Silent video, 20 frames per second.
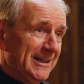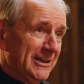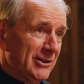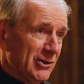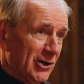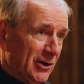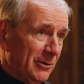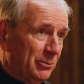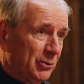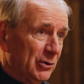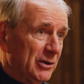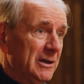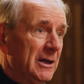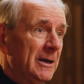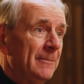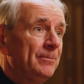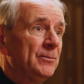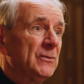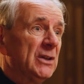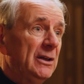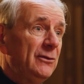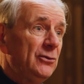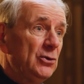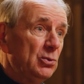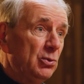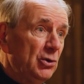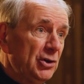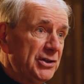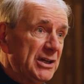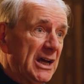interpret,
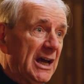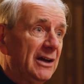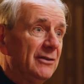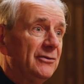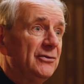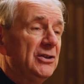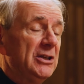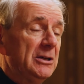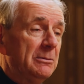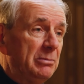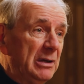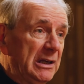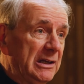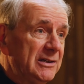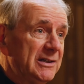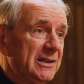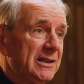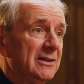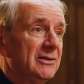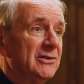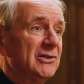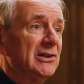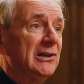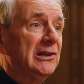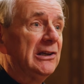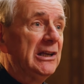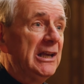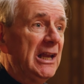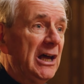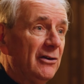if you want to have the ability
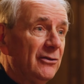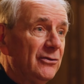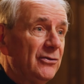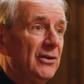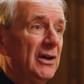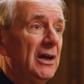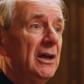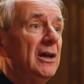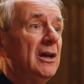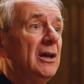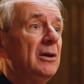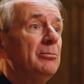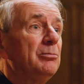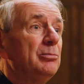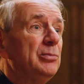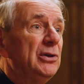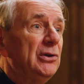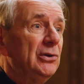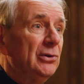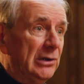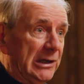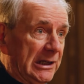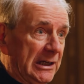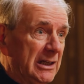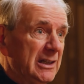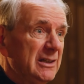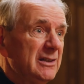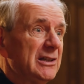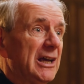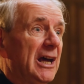to love
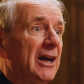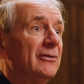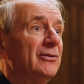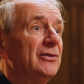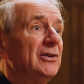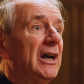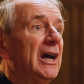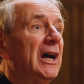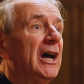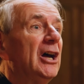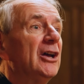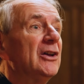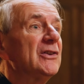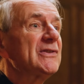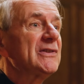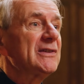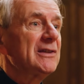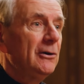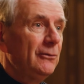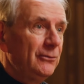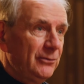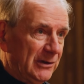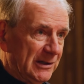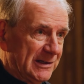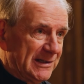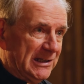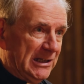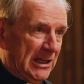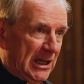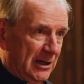purely, to have a
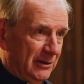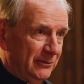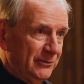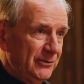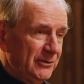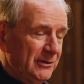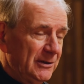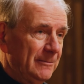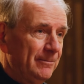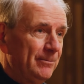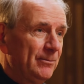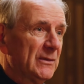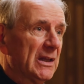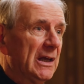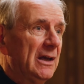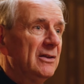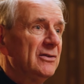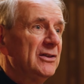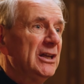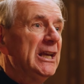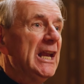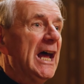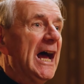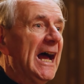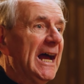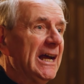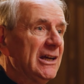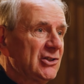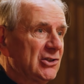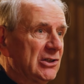selfless love, then
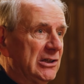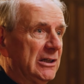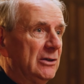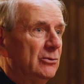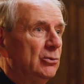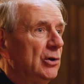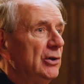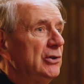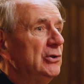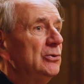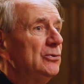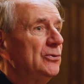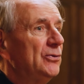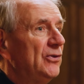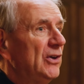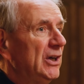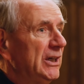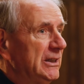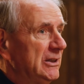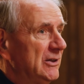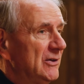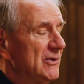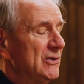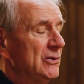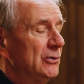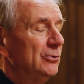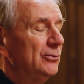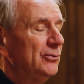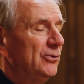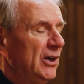actually what you'll find
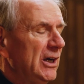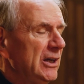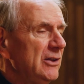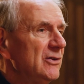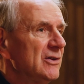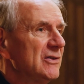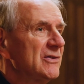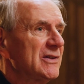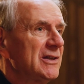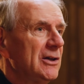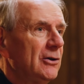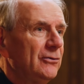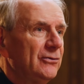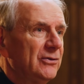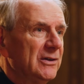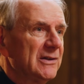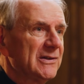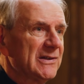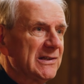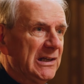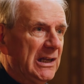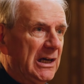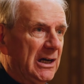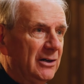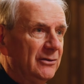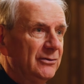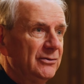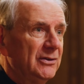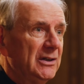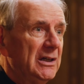is this selfless
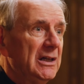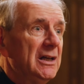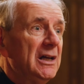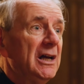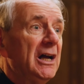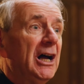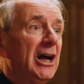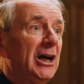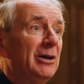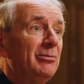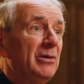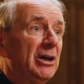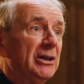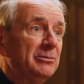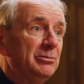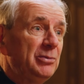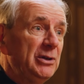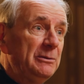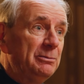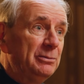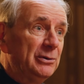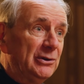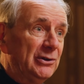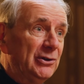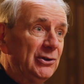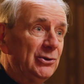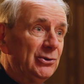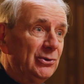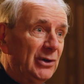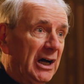love among
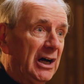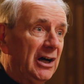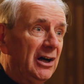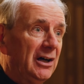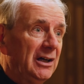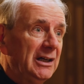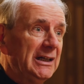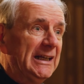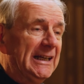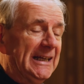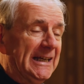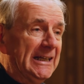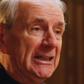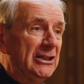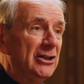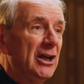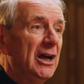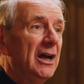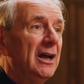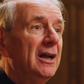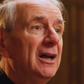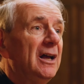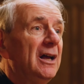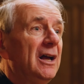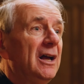people who are in